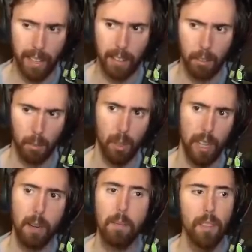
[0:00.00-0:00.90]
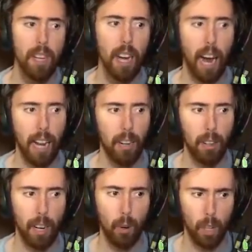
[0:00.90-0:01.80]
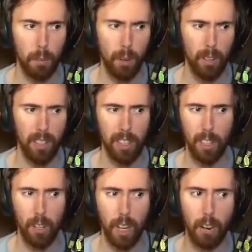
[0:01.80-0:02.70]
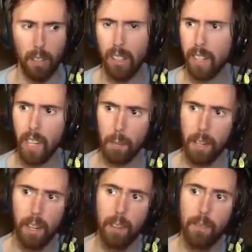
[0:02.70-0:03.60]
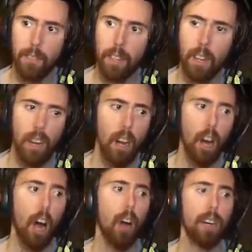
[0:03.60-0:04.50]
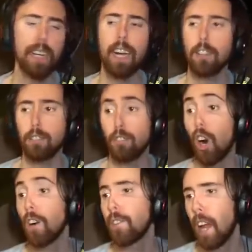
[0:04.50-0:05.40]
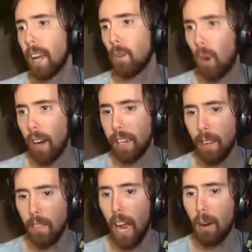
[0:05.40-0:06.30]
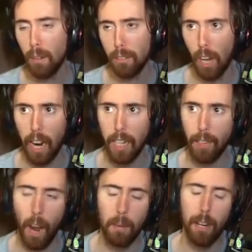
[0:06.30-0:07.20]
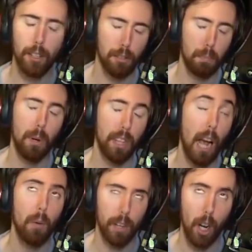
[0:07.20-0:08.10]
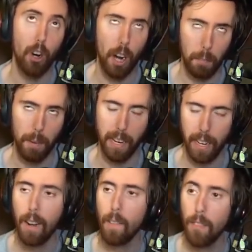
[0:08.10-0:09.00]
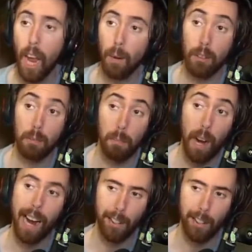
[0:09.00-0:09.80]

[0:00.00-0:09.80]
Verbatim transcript: that doesn't really, I don't, Orgamar? No, not really. I mean, okay, yeah, the Sarfang one, that was kind of... I'm gonna just put that one all on me. That was my...